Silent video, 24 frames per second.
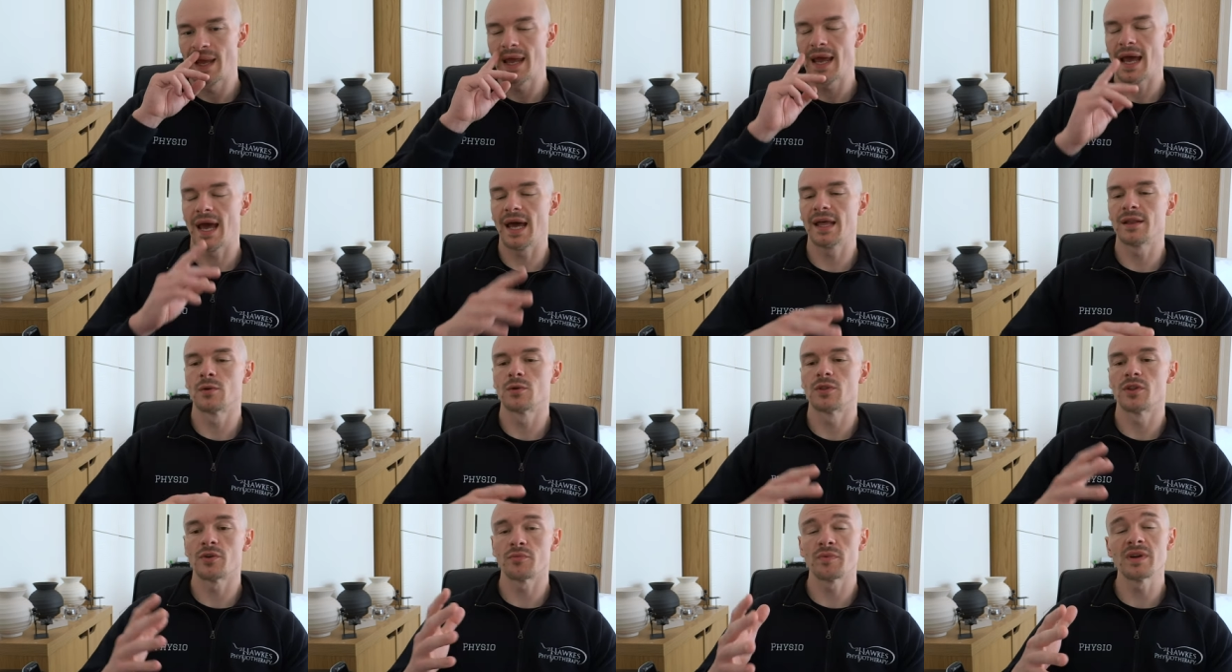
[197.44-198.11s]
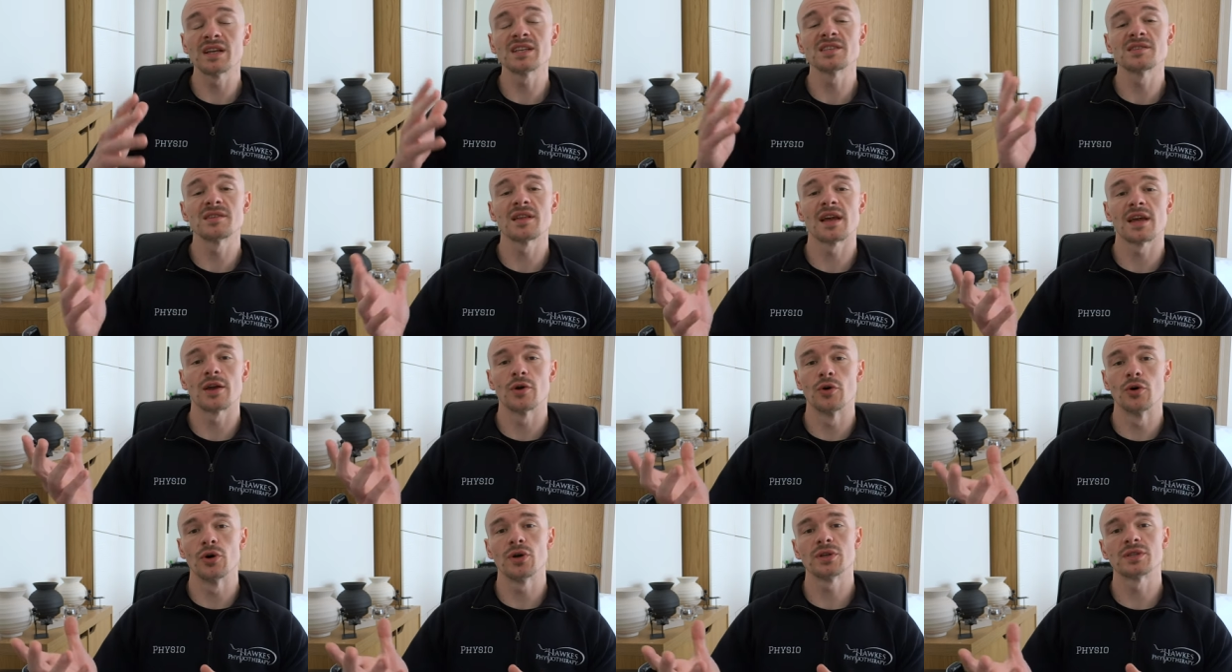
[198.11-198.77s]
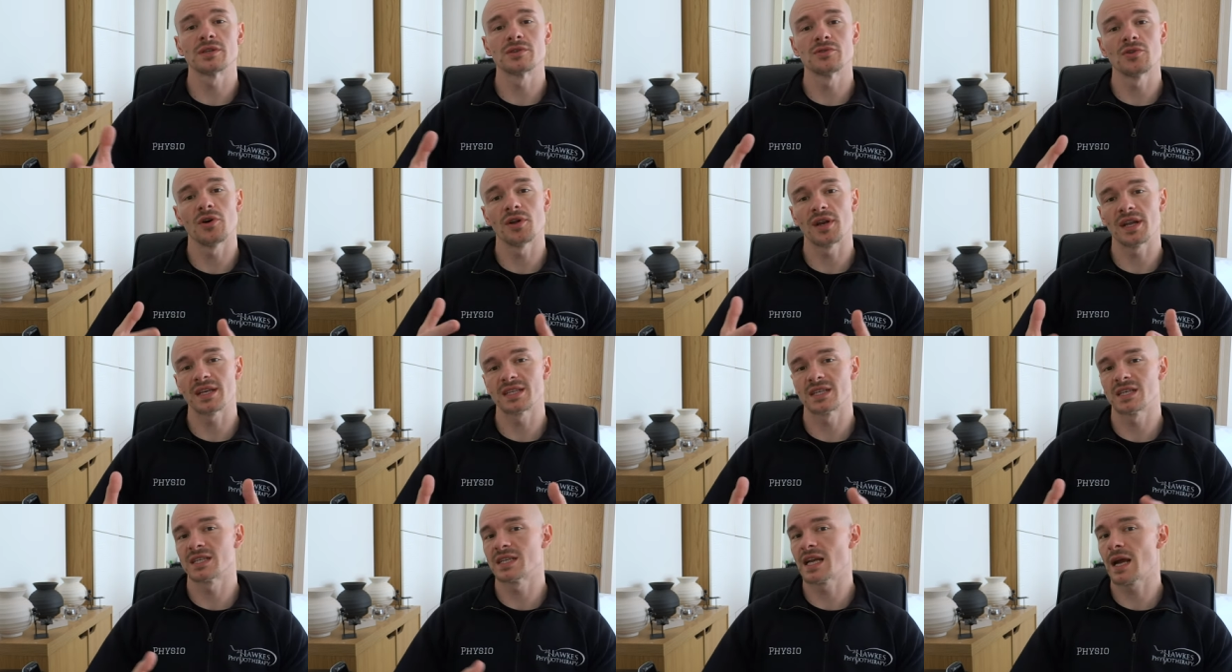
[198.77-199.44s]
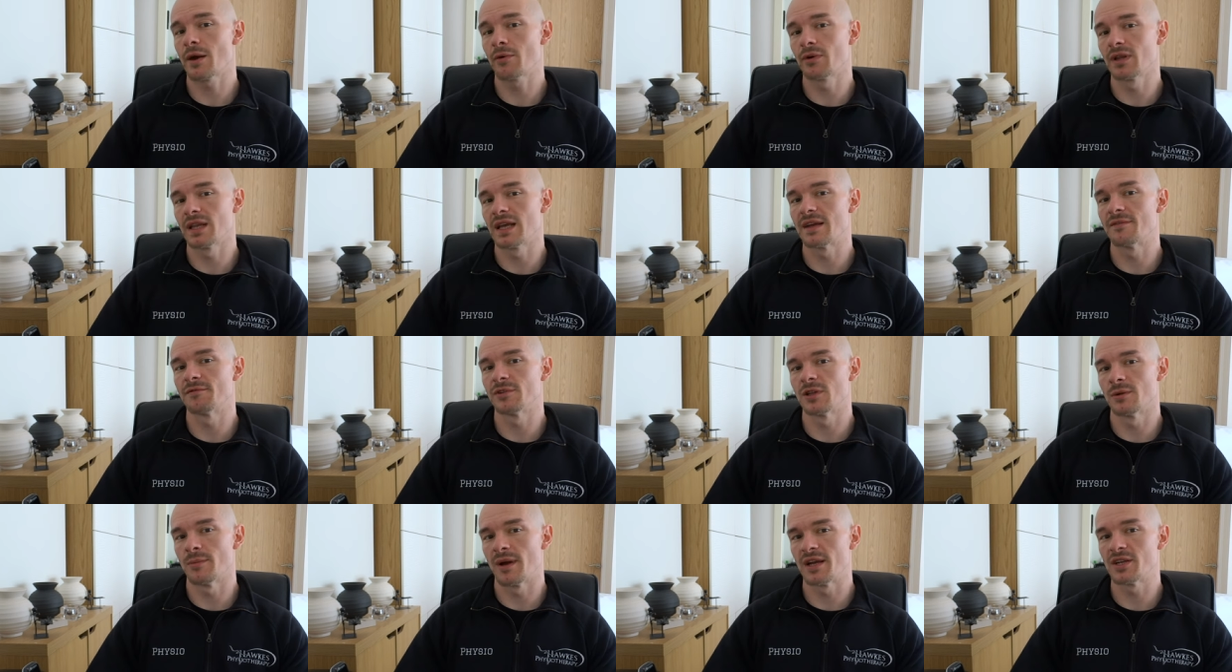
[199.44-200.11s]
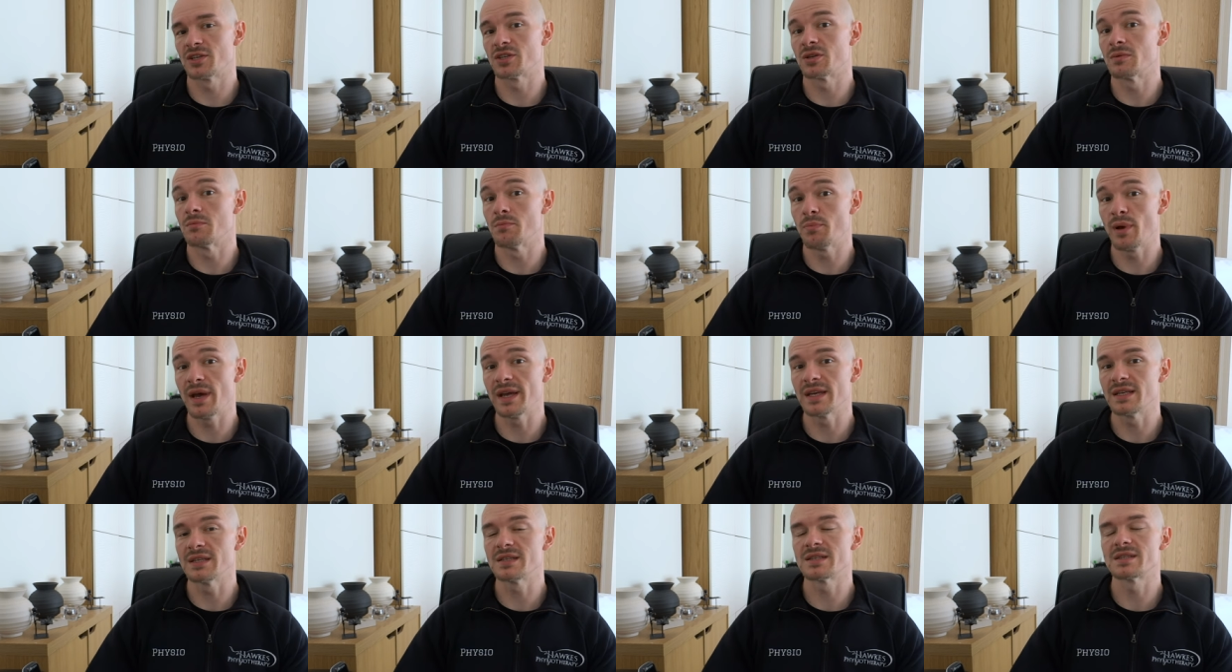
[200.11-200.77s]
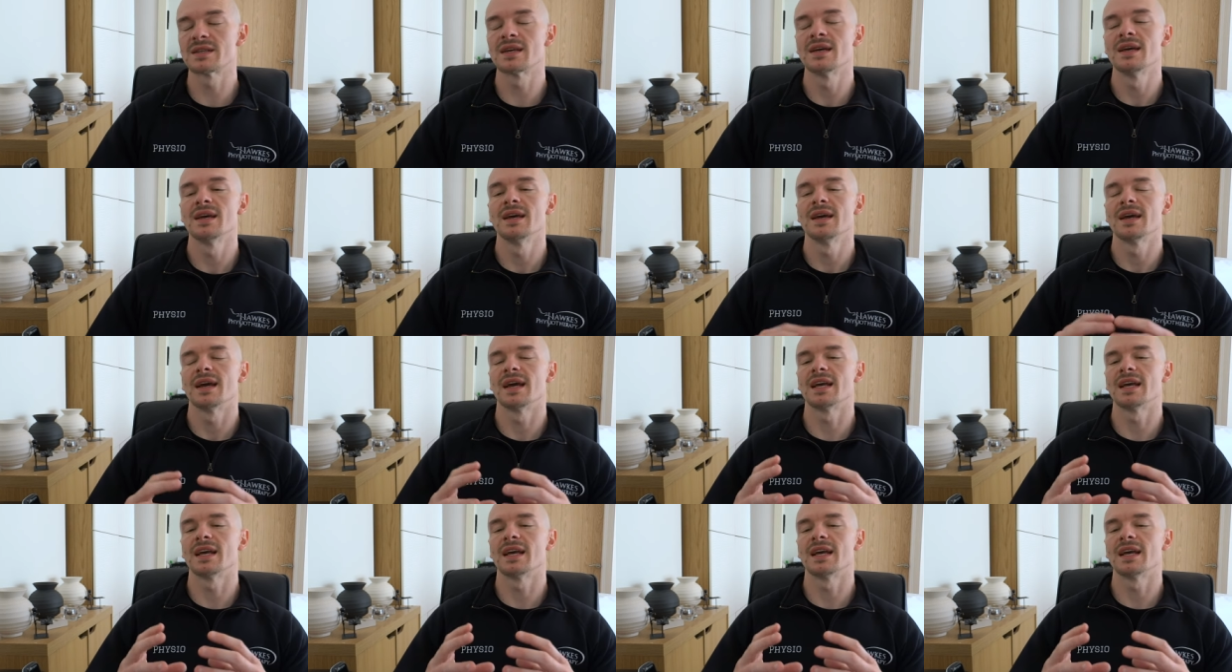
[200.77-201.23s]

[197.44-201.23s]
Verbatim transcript: And the reason they hurt is not necessarily inflammation-based.